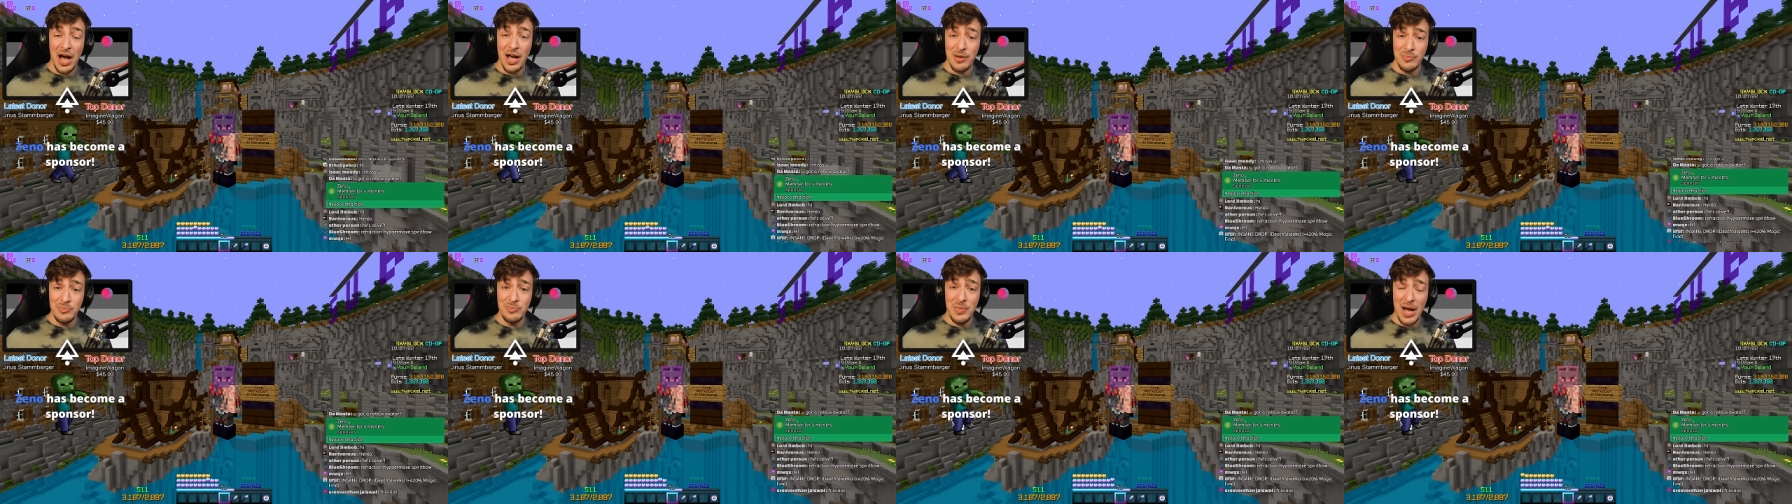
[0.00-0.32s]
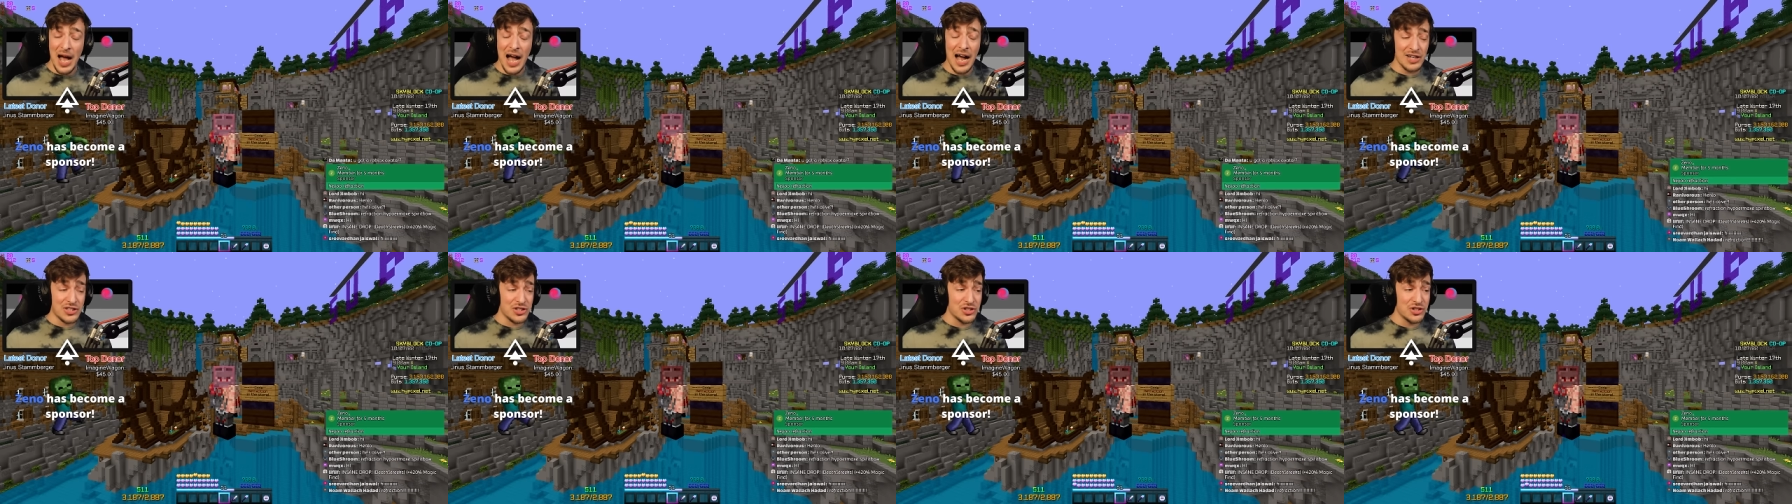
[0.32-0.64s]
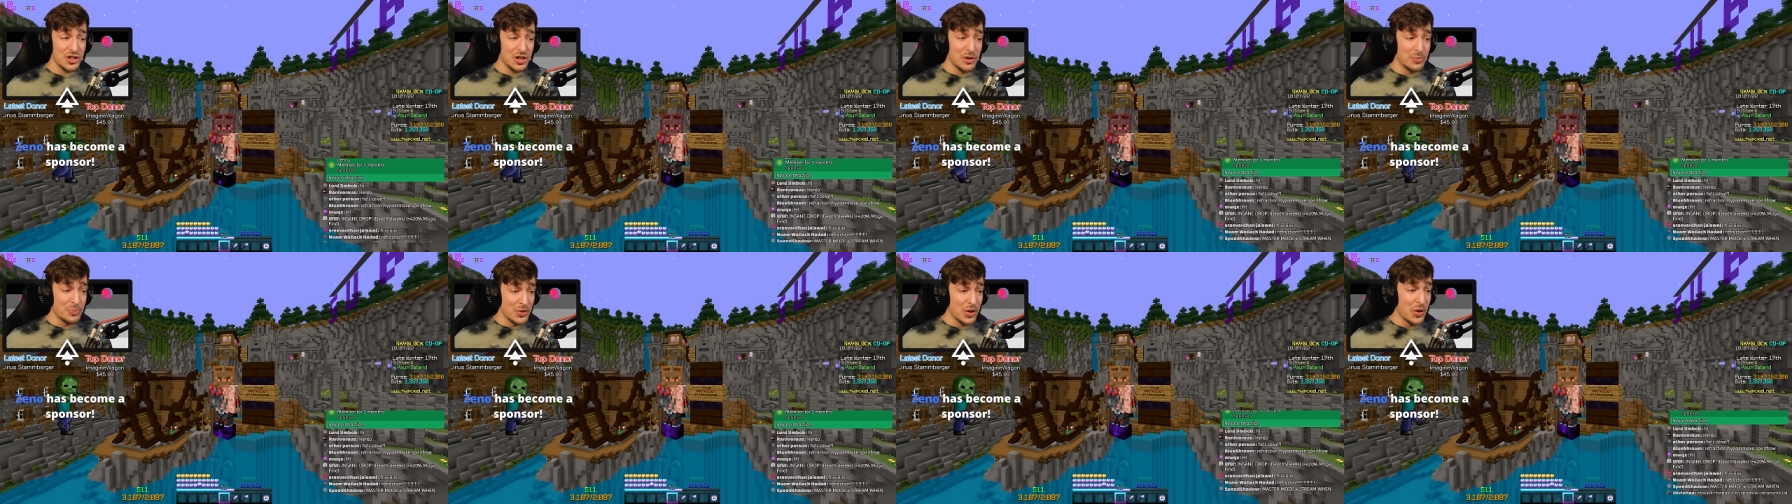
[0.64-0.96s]
I'm
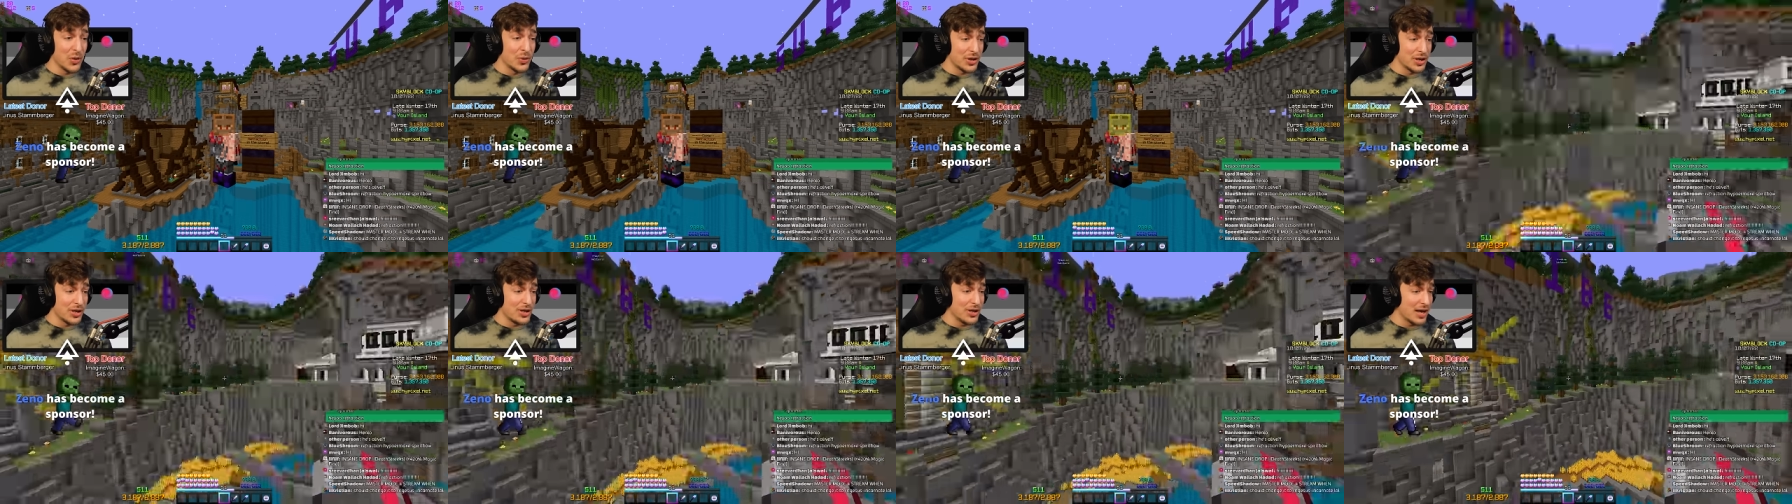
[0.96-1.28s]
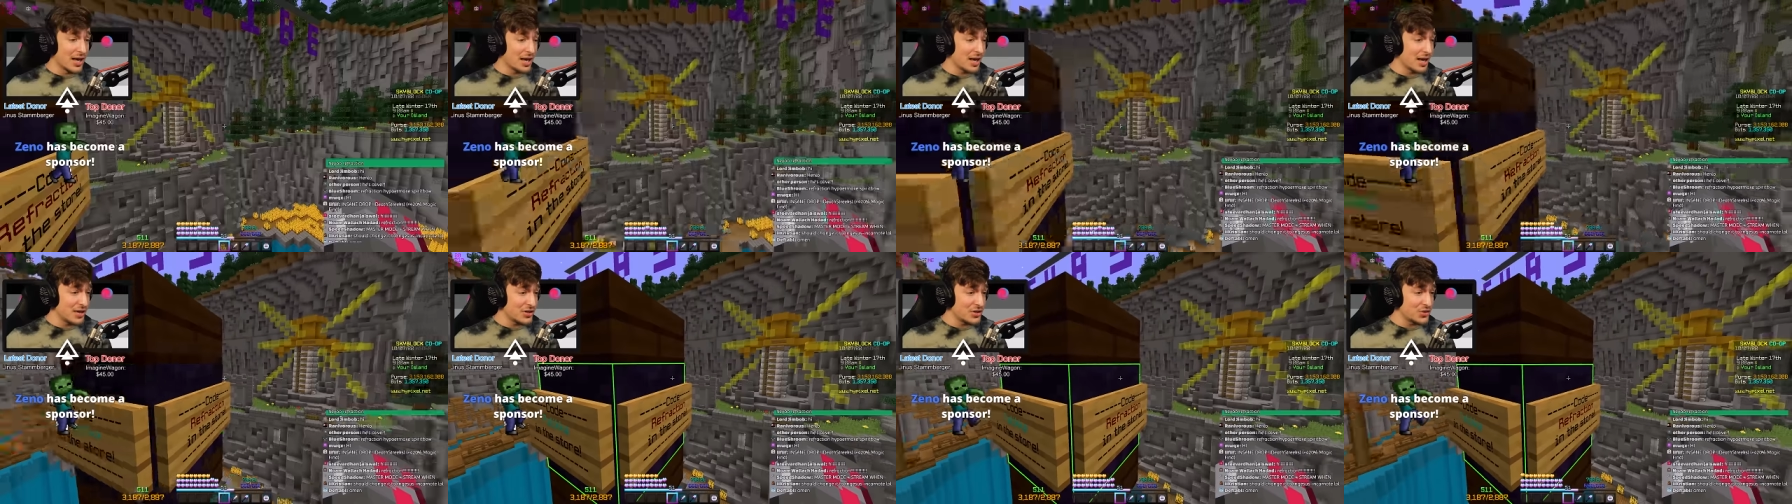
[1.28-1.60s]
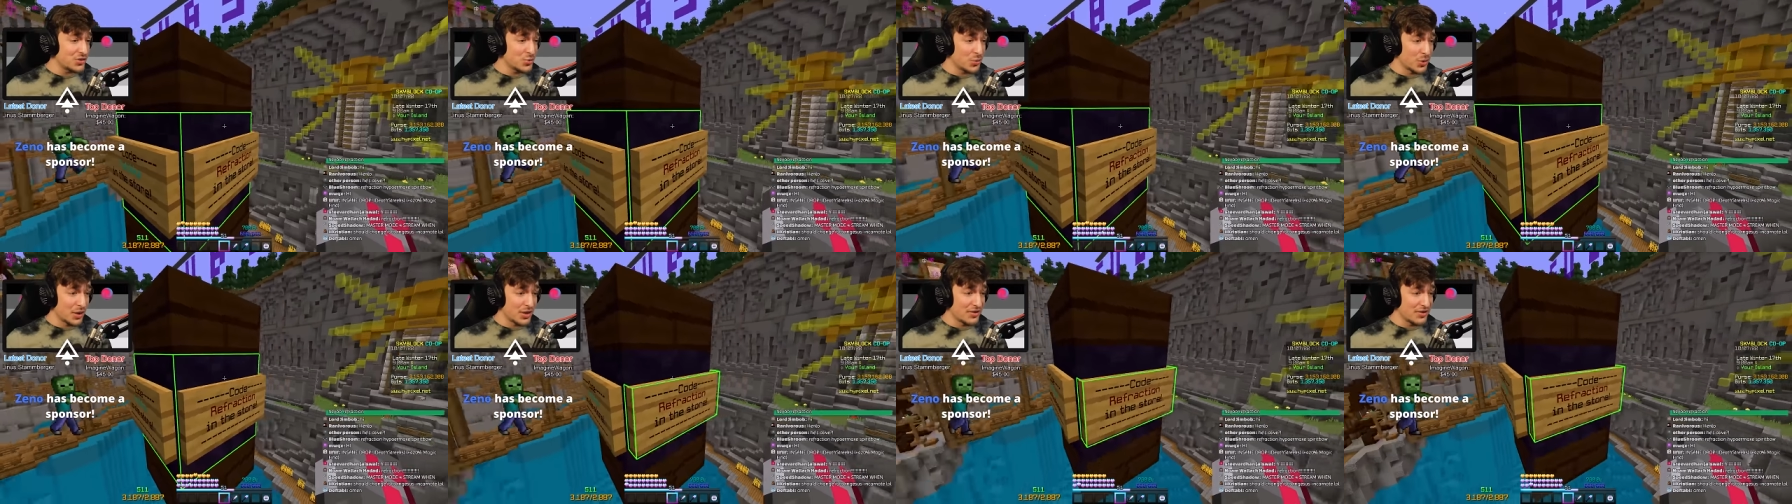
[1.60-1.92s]
actually uploading and I
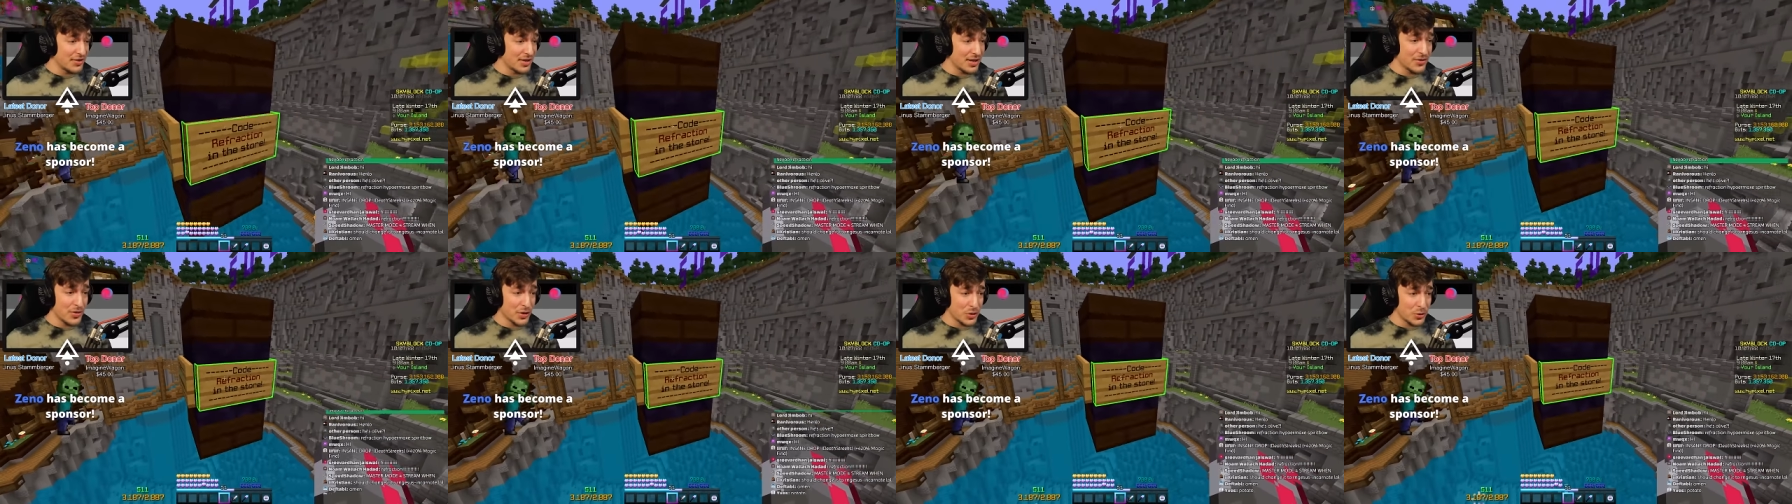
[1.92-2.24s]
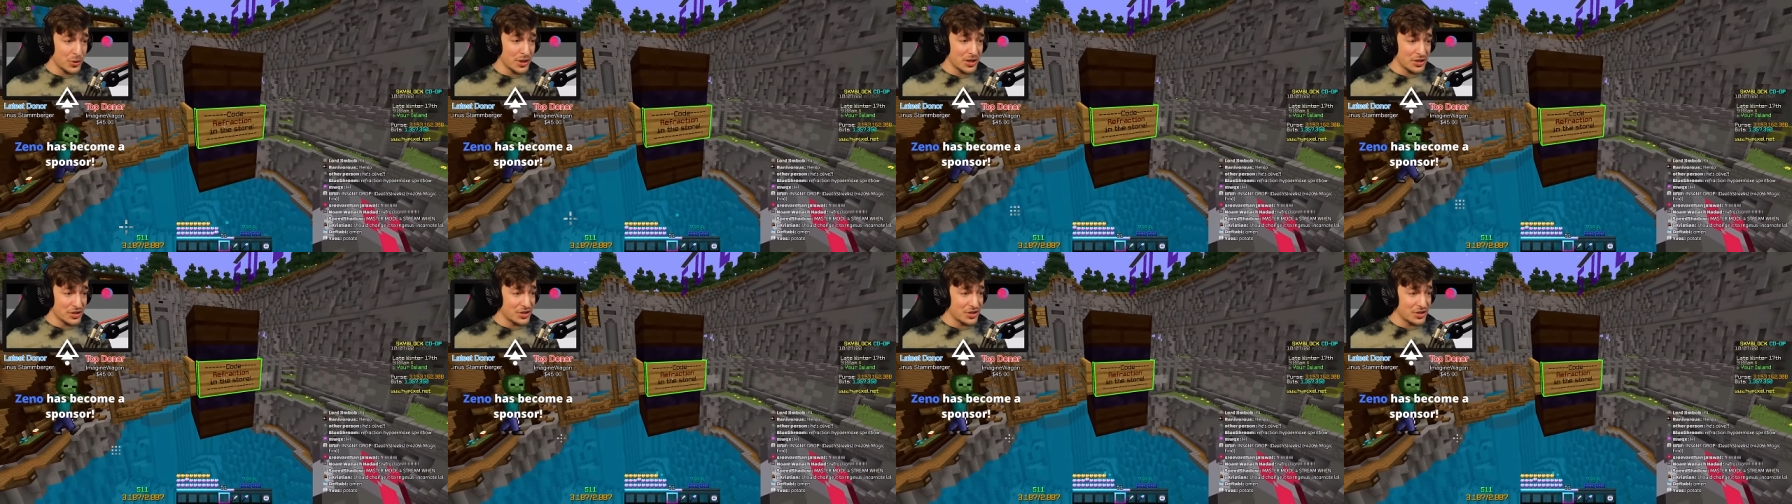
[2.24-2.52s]
just wanted to give a quick